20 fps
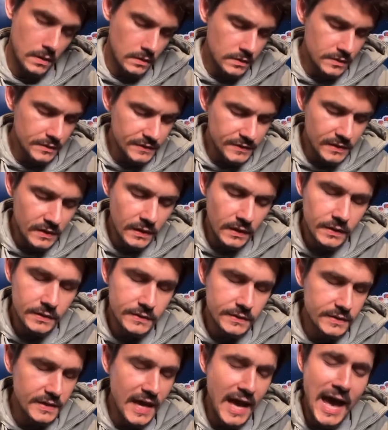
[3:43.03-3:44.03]
And you're
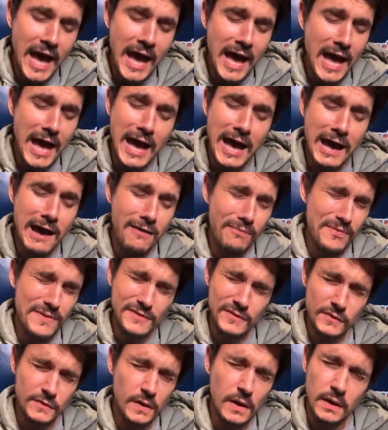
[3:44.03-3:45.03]
singing, Stop
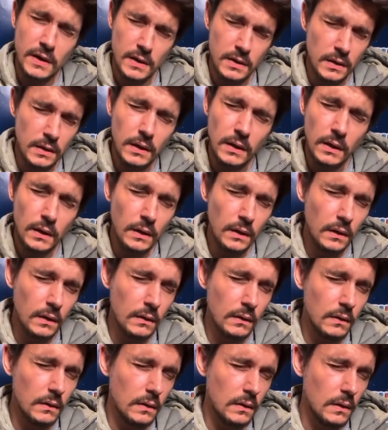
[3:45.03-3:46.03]
this train.
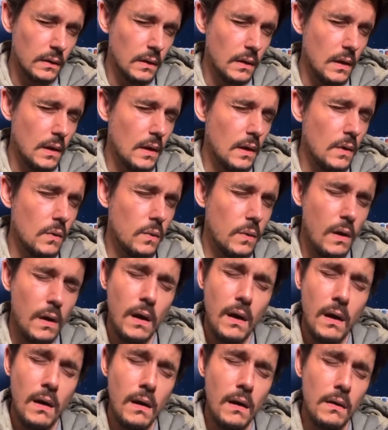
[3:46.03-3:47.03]

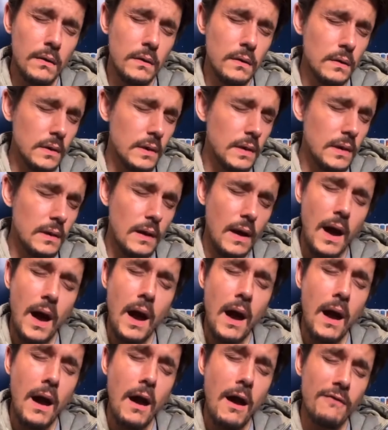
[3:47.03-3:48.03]
Wanna get
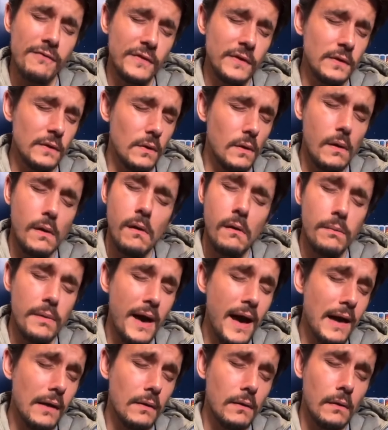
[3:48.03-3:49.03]
off and go
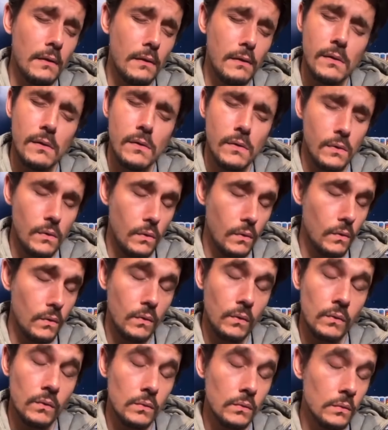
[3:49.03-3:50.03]
back home
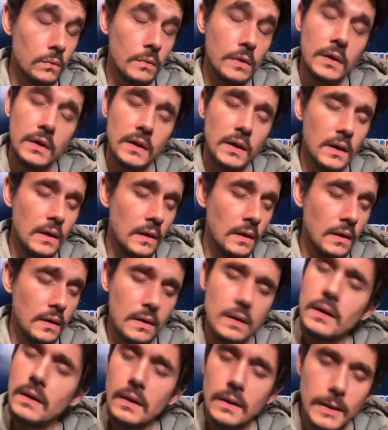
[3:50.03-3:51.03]

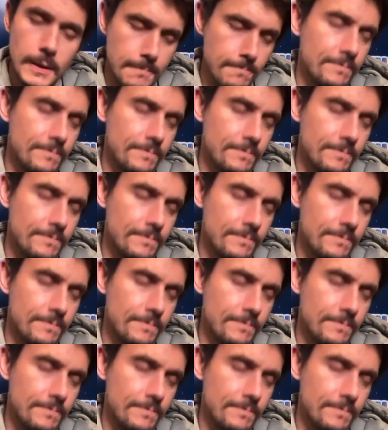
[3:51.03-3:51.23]
again